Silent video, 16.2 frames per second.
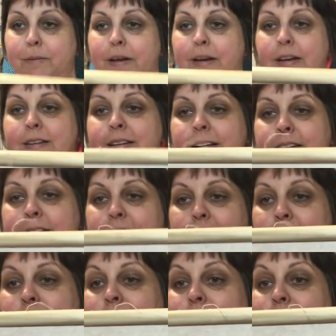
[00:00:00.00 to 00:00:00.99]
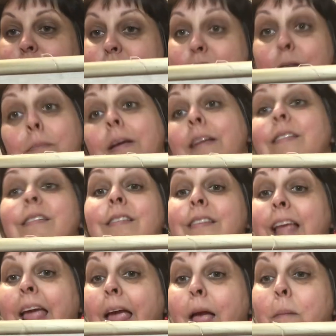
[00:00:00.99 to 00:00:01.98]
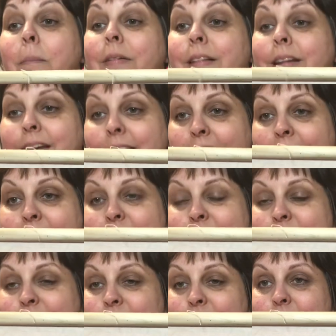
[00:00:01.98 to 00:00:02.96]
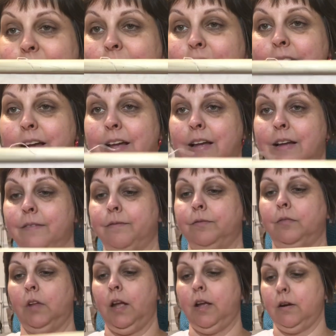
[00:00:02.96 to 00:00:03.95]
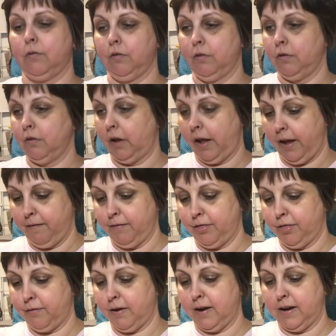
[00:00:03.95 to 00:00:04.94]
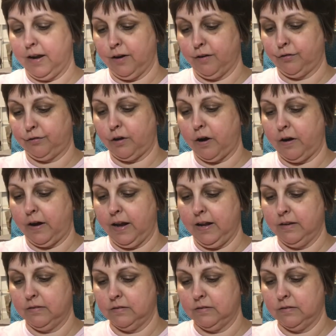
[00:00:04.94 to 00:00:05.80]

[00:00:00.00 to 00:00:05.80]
been addicted to Mrs. Campbell again look I don't I have a thread here, sorry.